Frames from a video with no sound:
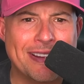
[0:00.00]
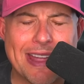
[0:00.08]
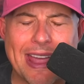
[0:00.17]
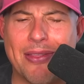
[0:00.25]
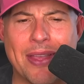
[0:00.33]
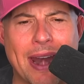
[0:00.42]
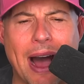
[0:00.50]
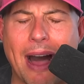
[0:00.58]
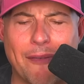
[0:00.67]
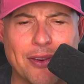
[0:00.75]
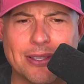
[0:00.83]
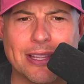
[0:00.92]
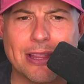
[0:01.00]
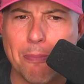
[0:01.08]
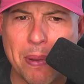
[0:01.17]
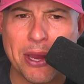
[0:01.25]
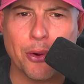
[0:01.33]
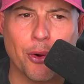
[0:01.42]
and then obviously the
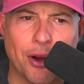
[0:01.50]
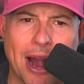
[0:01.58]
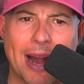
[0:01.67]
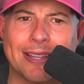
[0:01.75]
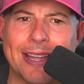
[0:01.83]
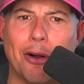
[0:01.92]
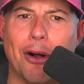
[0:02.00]
beer or cocktail